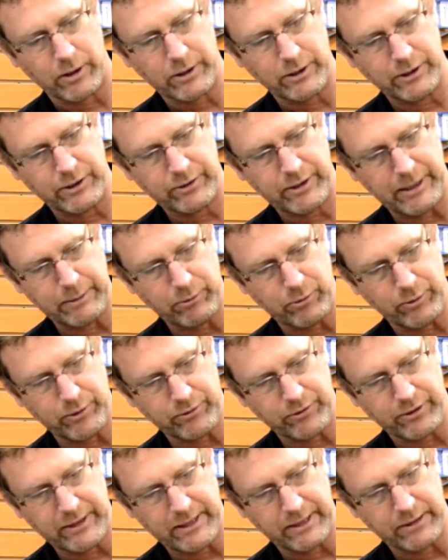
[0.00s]
You just keep
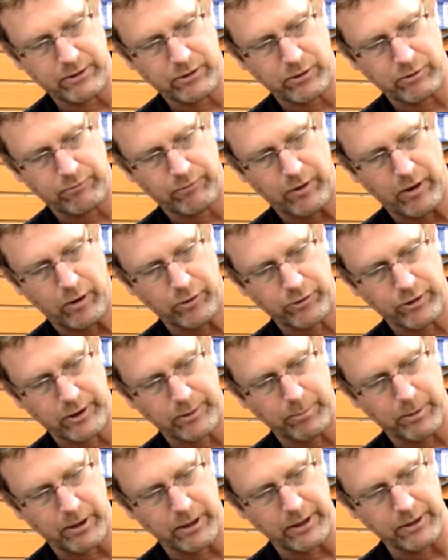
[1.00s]
twisting it until it falls into
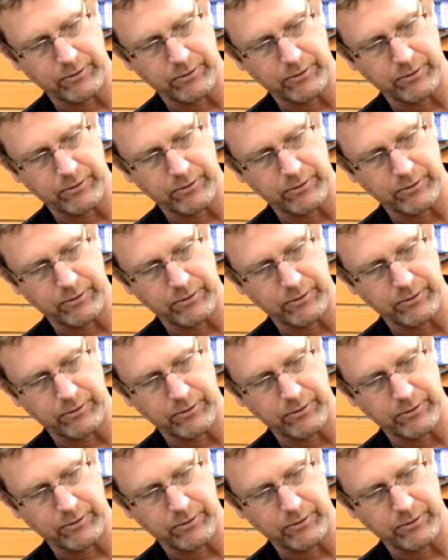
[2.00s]
place.